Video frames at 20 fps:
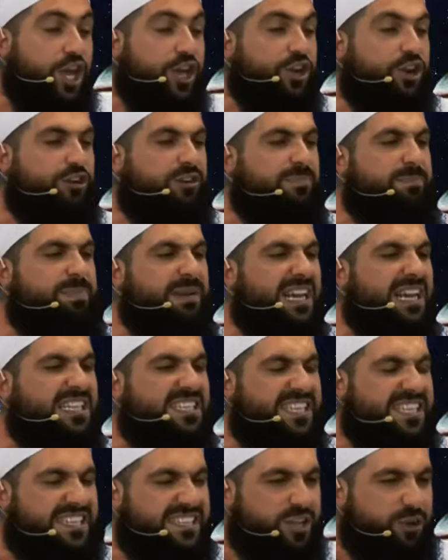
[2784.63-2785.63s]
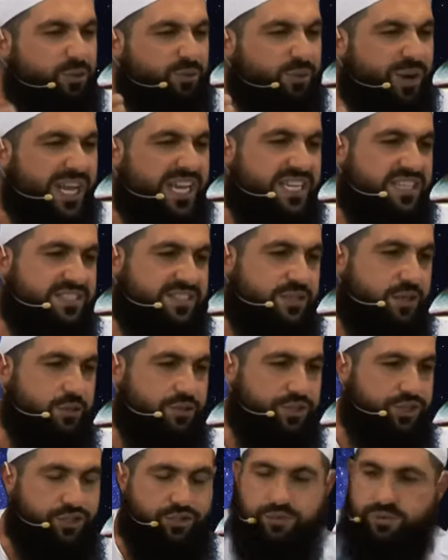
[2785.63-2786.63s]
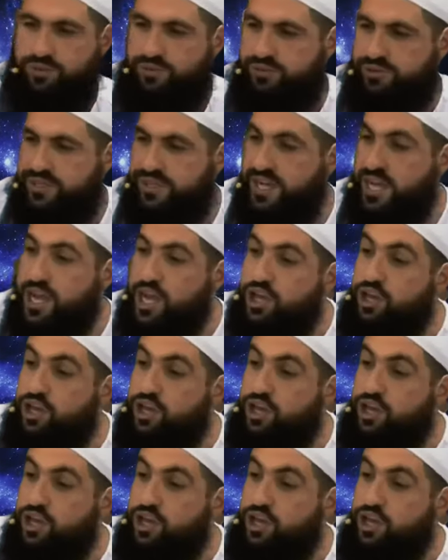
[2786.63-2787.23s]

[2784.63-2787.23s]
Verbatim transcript: Your ability to raise those children,